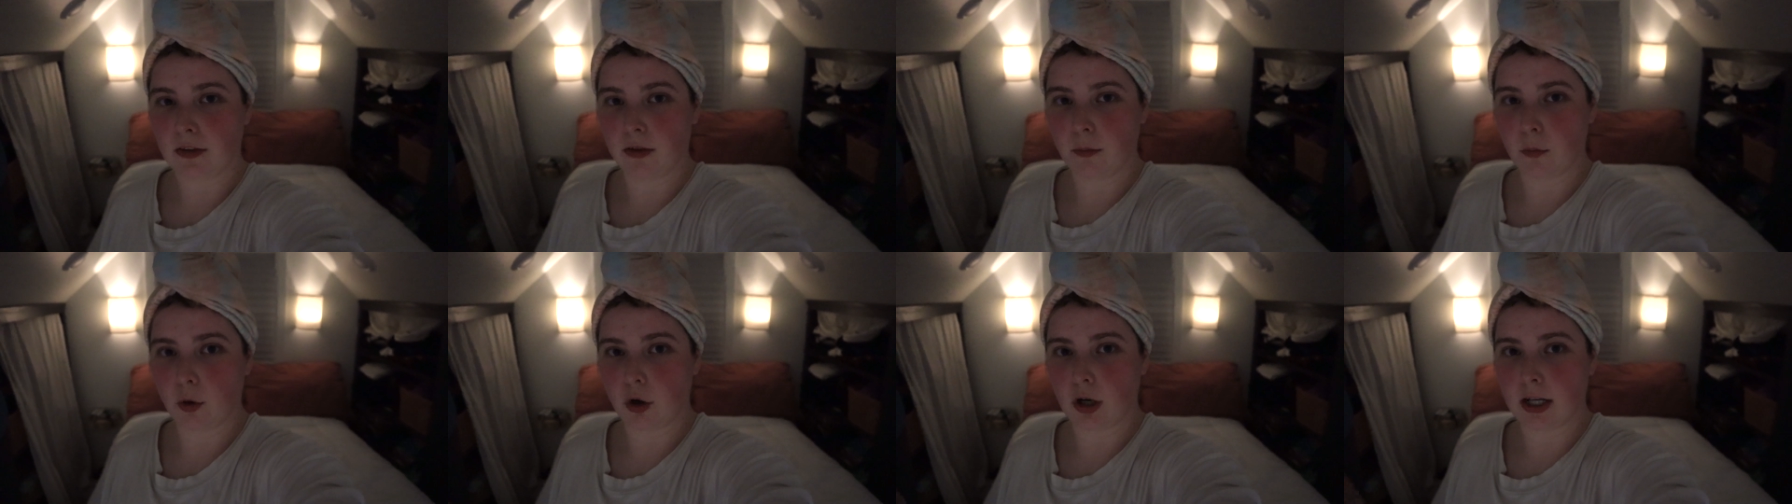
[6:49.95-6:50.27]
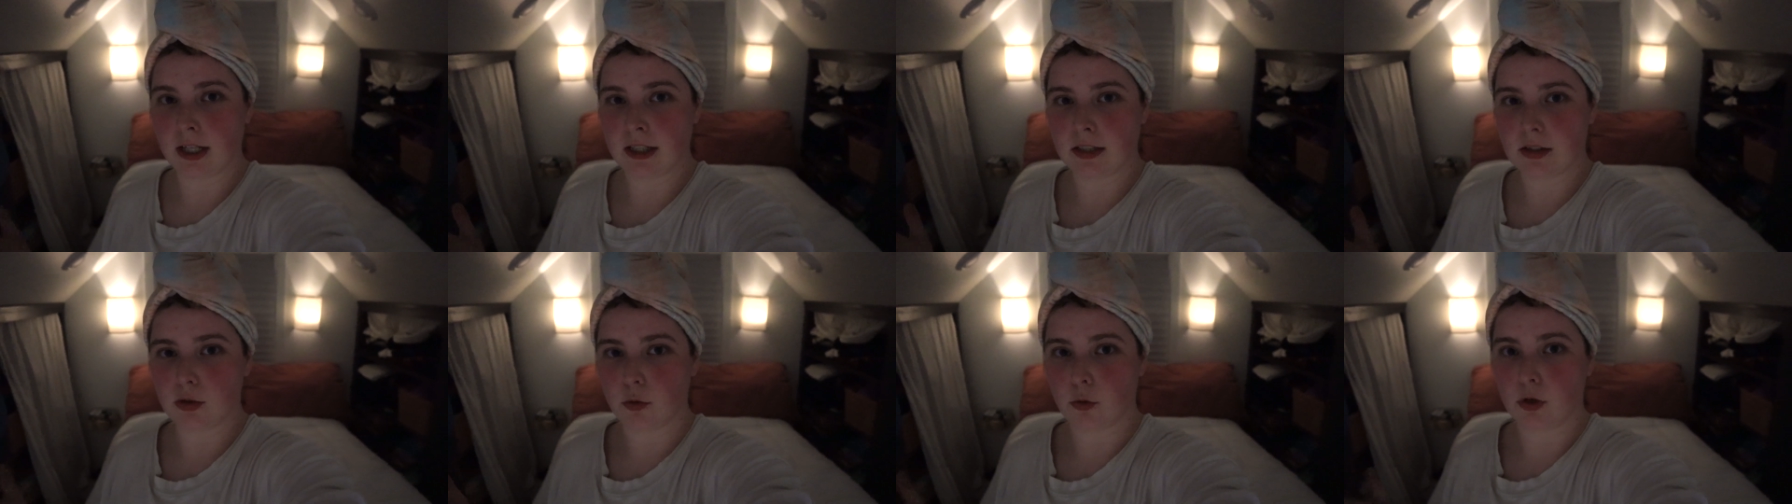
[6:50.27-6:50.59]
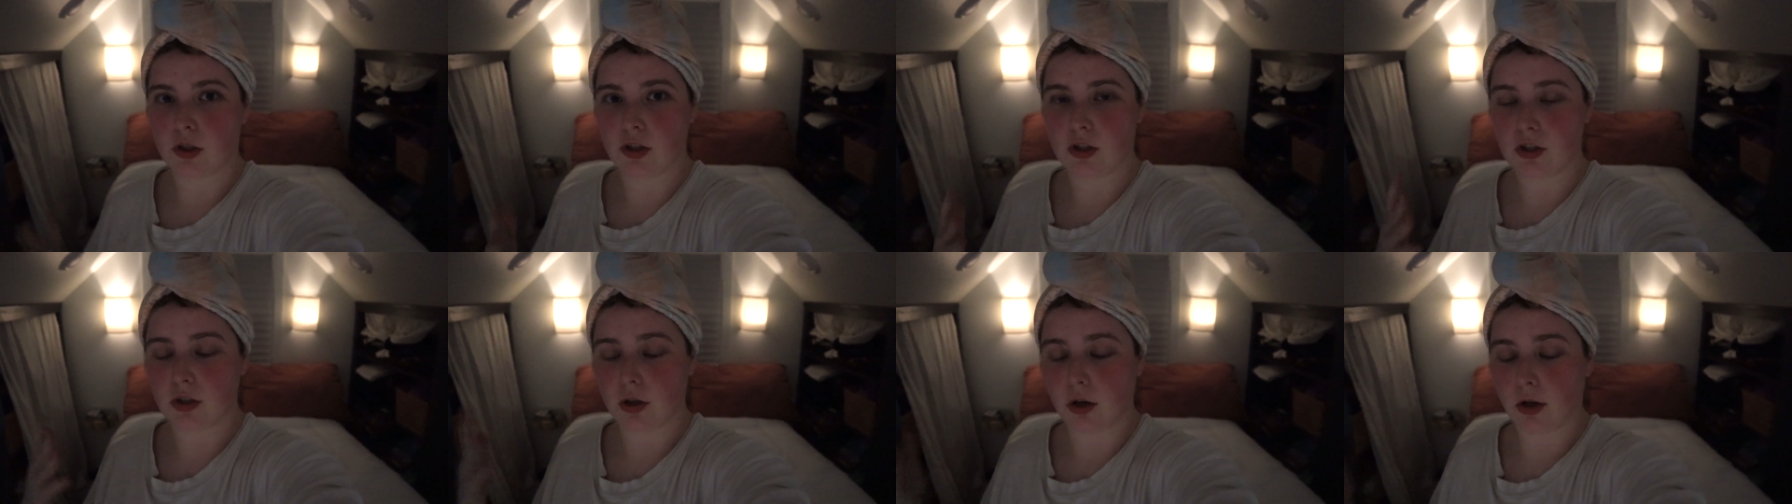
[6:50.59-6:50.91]
in the mornings
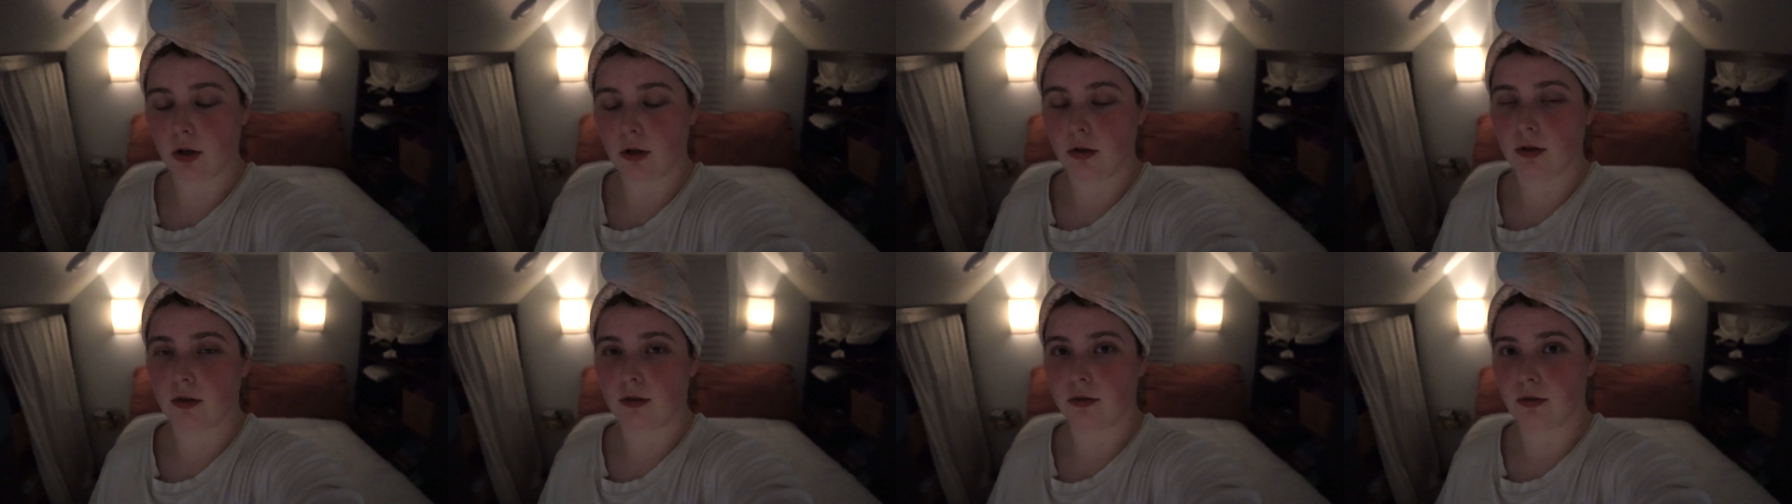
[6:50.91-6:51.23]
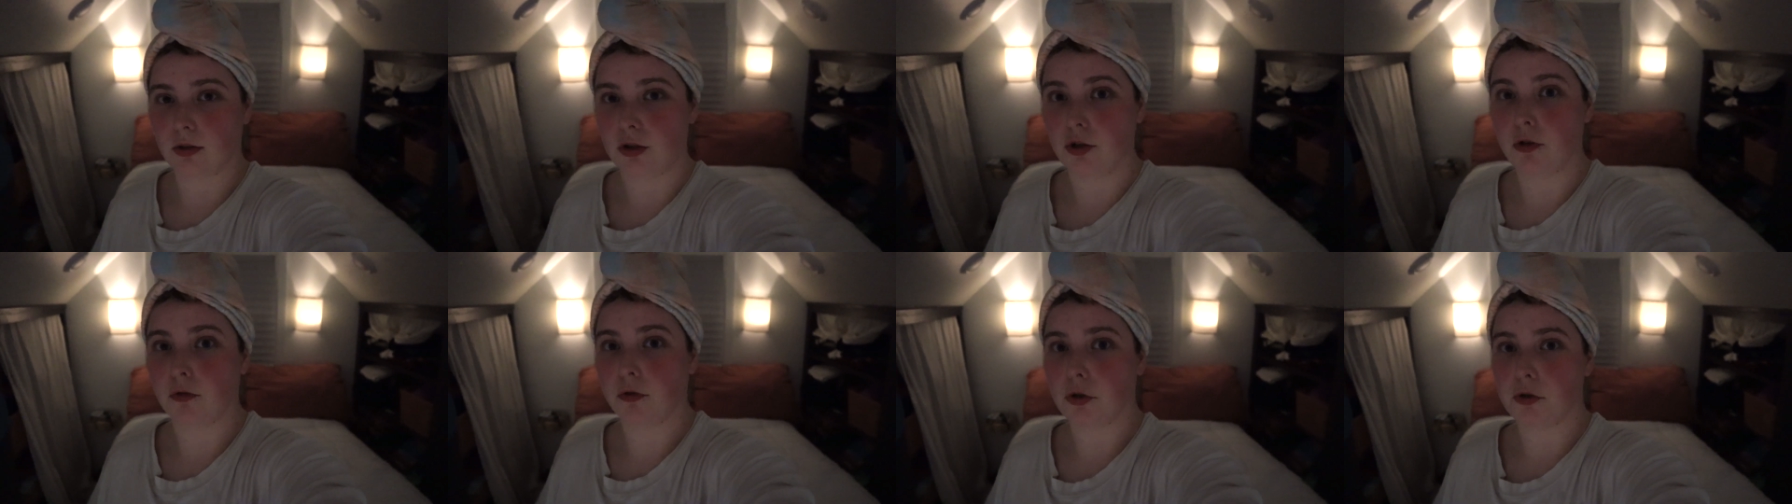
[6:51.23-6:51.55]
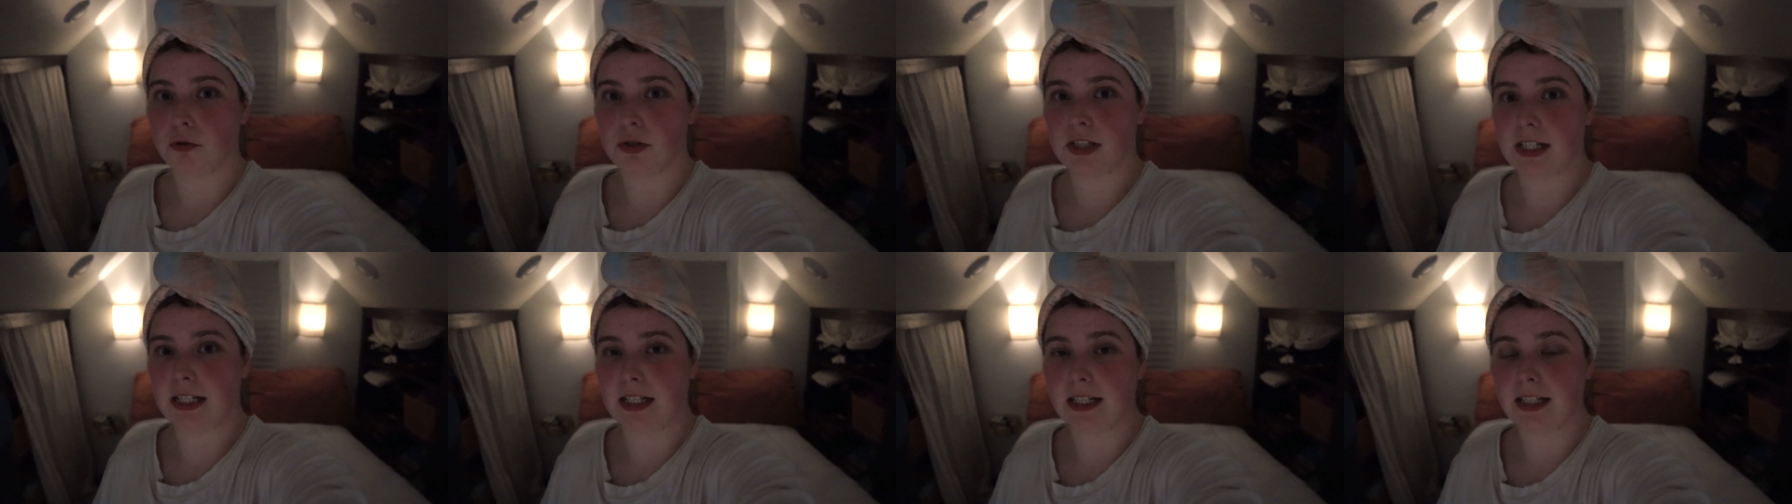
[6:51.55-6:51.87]
or start a new
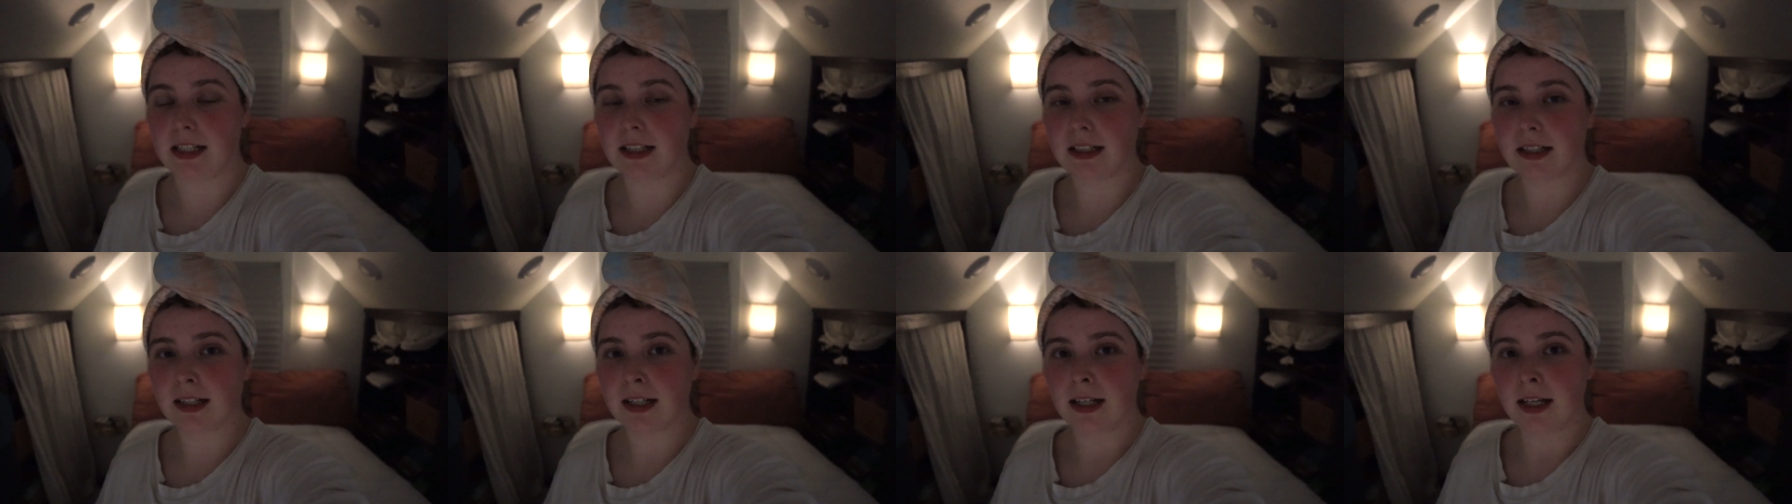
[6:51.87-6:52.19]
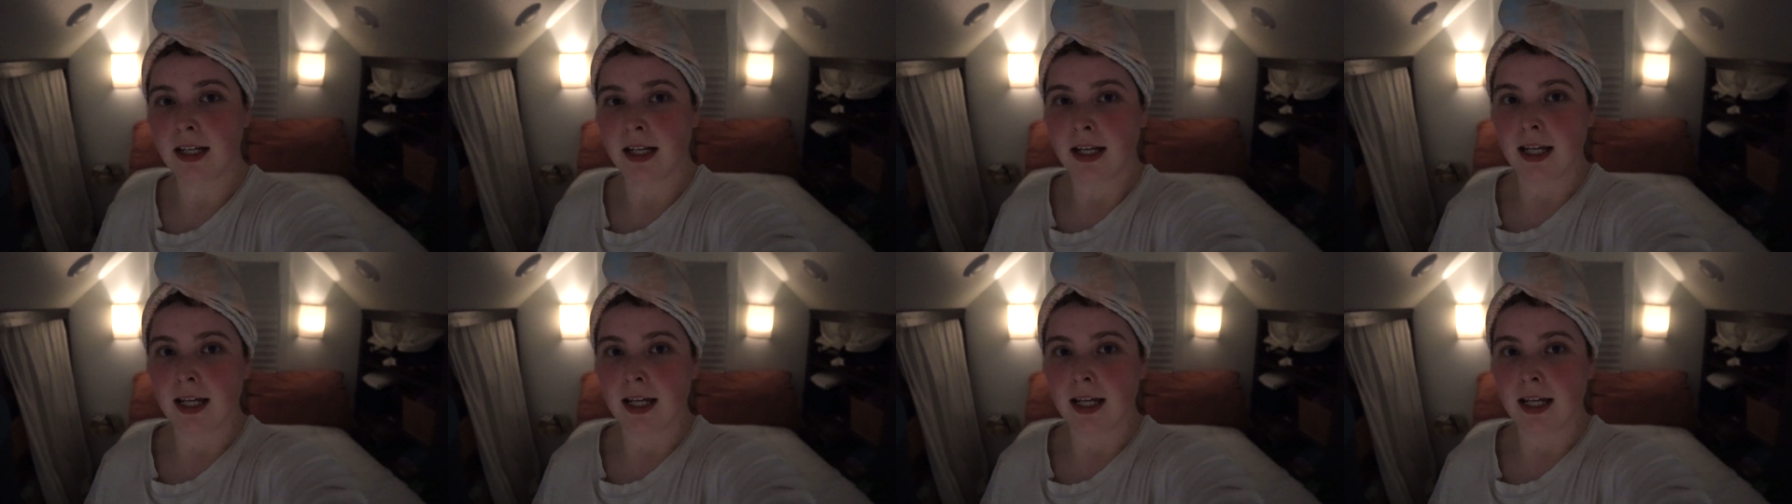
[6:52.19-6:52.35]
routine